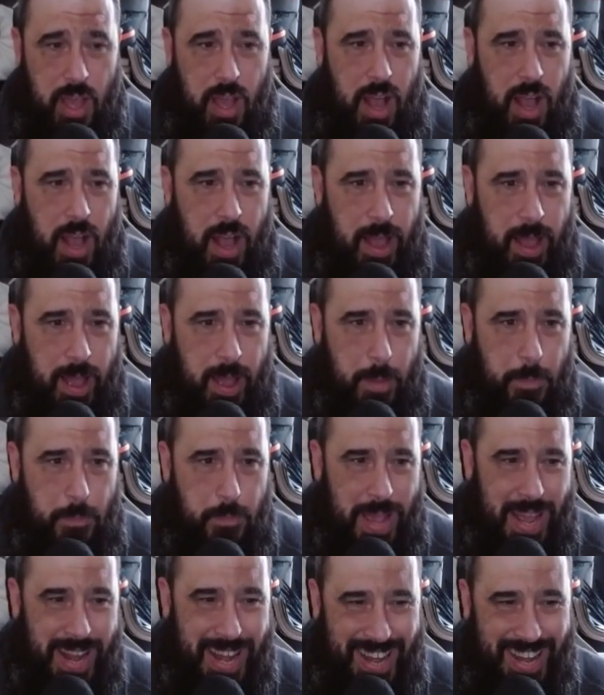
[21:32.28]
And
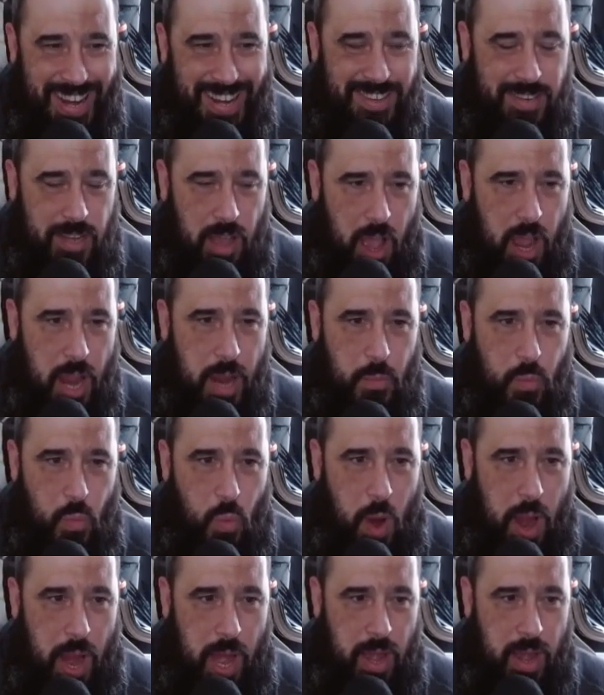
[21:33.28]
in a time
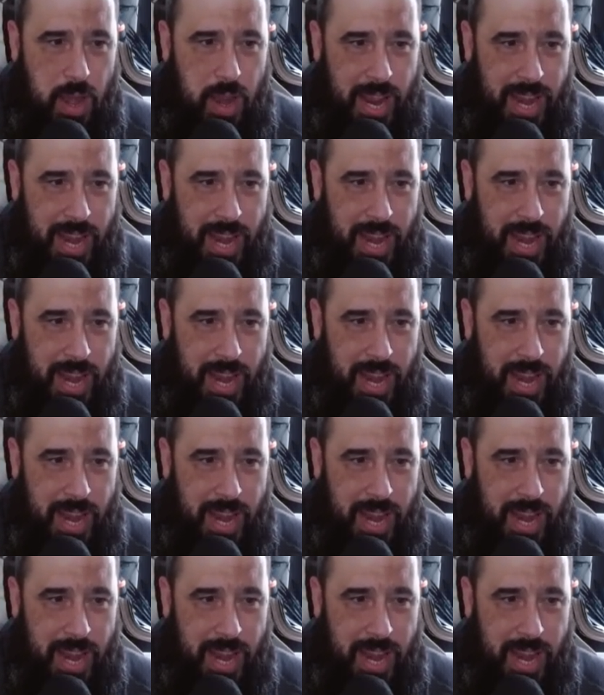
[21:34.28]
when,